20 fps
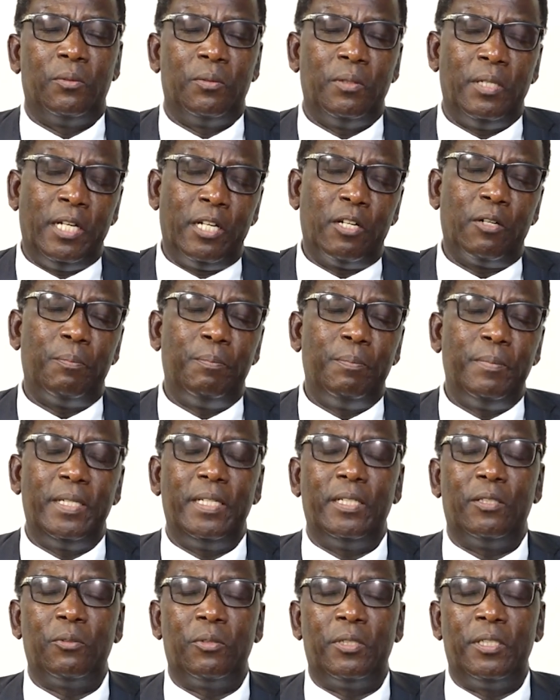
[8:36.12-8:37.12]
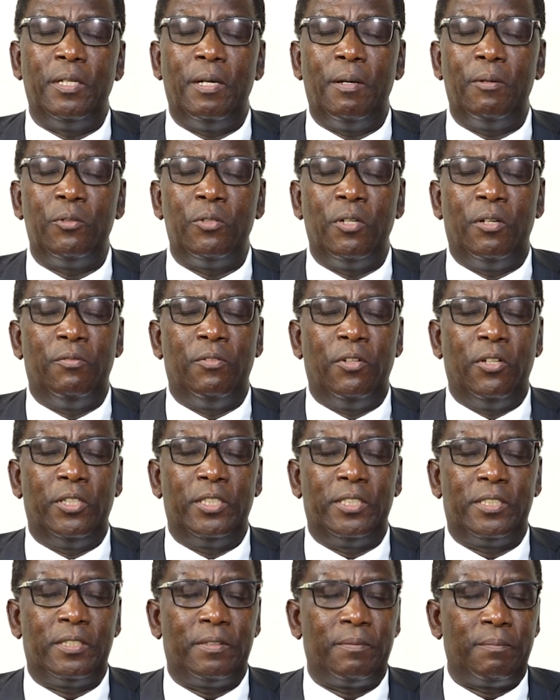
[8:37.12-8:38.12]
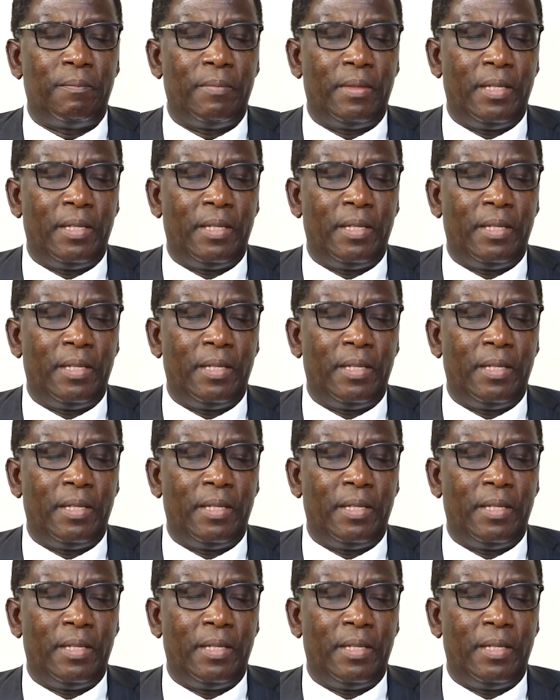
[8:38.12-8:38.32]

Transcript: to hear your voice.